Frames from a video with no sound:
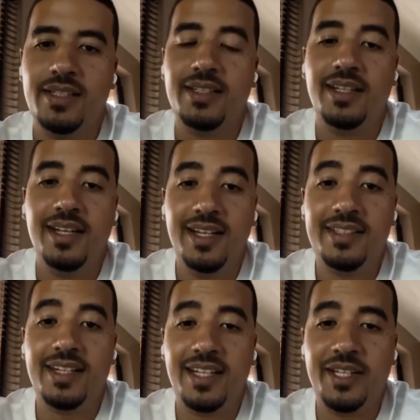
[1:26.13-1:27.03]

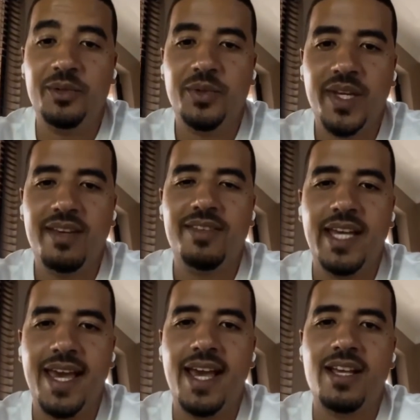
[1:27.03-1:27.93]
Literally, whoever
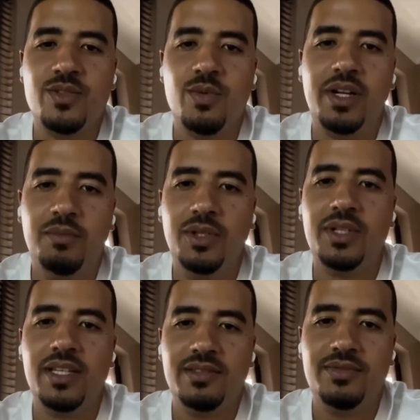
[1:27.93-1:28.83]
has what I'm
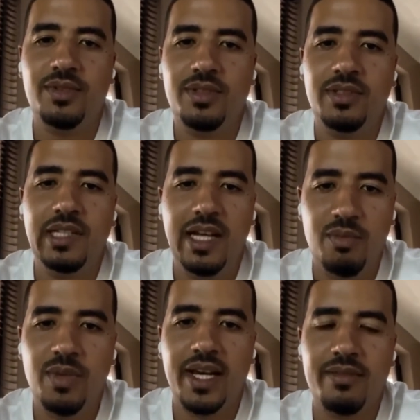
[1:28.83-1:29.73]
looking for, I'll
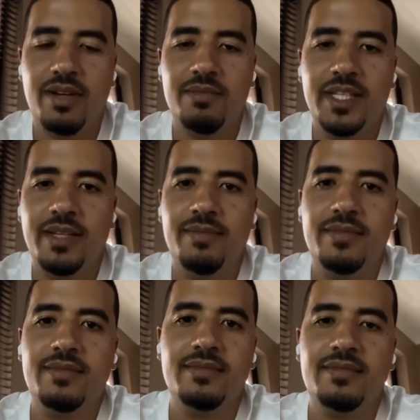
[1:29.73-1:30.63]
buy from them.
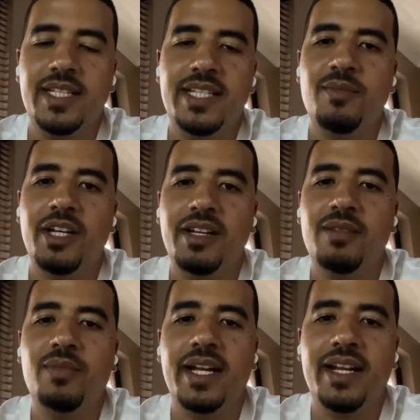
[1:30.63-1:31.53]
That's about it.
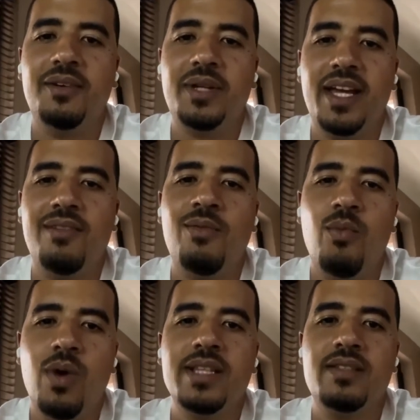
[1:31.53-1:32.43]
But I don't have
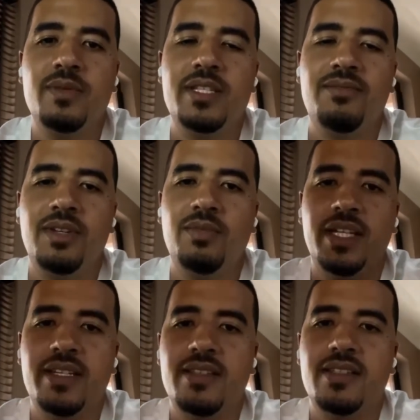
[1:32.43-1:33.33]
one specific
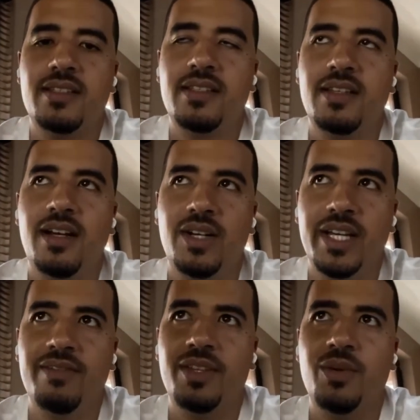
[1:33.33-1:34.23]
place.
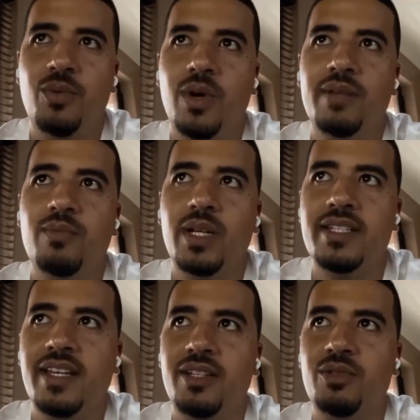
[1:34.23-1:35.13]
However, the one place I do